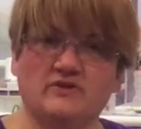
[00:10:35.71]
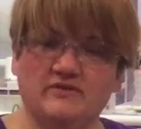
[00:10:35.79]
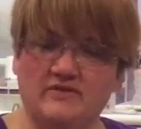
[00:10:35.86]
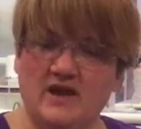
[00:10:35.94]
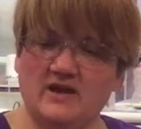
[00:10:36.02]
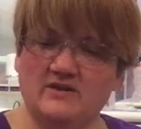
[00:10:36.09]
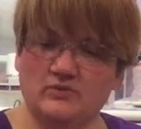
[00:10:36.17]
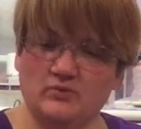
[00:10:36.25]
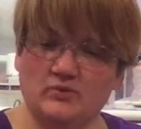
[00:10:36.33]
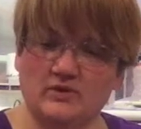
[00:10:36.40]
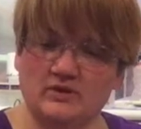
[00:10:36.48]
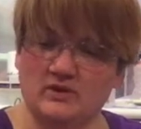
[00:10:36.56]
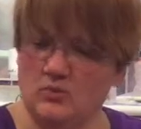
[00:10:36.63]
if that is
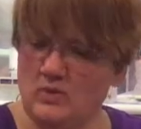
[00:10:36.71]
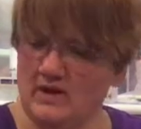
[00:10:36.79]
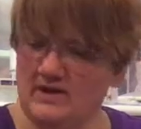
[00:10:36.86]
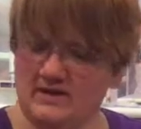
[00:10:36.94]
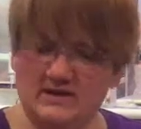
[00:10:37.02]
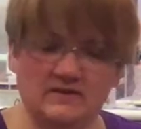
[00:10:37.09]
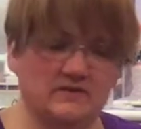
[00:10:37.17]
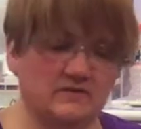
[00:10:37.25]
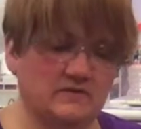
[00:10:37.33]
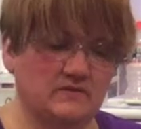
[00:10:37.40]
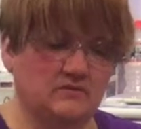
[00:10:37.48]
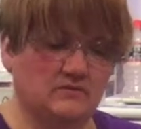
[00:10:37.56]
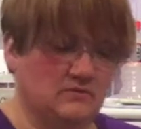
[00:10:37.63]
really what it is.